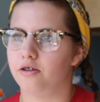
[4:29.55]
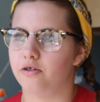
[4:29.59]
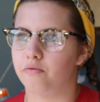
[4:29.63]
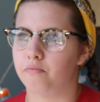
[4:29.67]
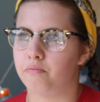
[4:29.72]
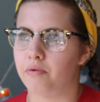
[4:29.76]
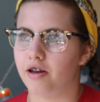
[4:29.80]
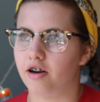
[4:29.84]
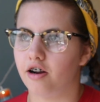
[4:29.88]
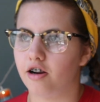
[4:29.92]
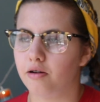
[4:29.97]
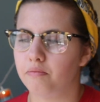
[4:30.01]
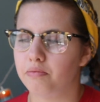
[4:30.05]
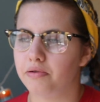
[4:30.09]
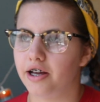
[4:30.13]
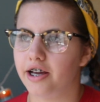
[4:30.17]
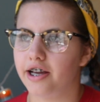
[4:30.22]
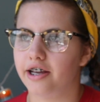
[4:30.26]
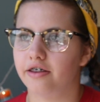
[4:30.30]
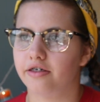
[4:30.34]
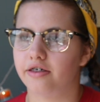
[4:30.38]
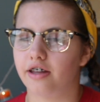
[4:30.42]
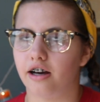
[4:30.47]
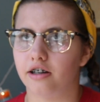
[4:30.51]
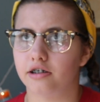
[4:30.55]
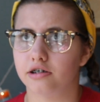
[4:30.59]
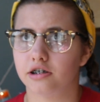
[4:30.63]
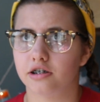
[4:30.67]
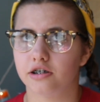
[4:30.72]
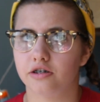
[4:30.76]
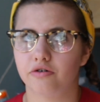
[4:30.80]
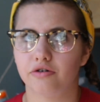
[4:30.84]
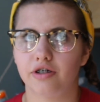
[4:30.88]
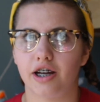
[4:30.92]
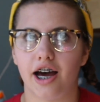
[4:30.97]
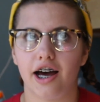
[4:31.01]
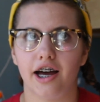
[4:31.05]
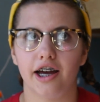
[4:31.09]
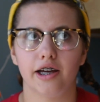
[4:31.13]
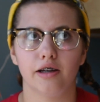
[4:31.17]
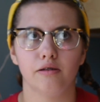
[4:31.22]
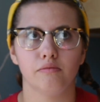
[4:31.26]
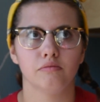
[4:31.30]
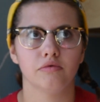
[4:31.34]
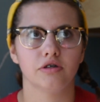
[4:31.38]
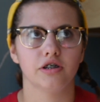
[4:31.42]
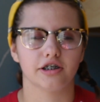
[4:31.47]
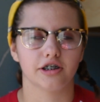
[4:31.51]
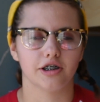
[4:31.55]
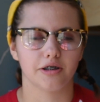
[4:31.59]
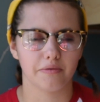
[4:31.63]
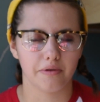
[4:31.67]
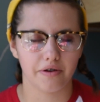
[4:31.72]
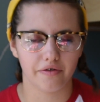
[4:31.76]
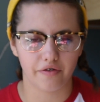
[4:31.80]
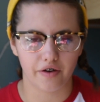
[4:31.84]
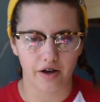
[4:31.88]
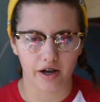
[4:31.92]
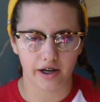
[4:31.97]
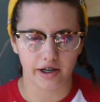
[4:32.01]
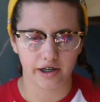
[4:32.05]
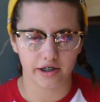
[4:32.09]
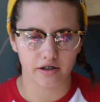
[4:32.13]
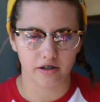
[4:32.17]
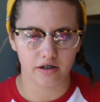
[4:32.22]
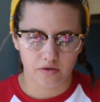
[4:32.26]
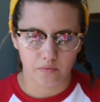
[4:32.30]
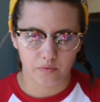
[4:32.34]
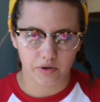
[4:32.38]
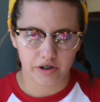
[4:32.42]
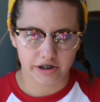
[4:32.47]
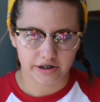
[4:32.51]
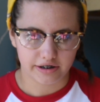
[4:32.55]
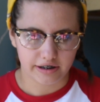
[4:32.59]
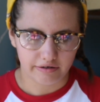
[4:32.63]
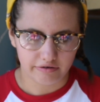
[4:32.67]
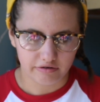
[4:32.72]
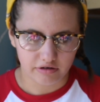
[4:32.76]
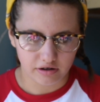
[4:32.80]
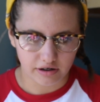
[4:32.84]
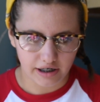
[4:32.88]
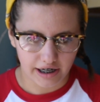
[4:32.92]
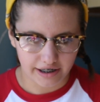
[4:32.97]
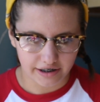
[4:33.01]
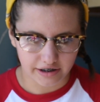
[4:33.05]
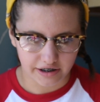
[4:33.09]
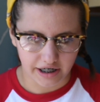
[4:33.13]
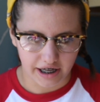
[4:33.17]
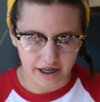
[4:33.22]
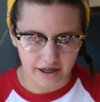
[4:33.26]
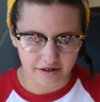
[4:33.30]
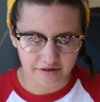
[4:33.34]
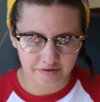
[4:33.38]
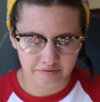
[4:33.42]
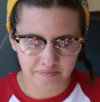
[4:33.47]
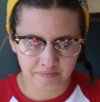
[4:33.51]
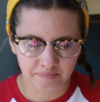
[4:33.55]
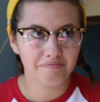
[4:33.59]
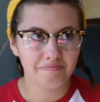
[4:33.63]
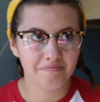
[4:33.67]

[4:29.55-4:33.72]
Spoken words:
You've been on a plane thousands of times. It's gonna be fine. We just have to land again.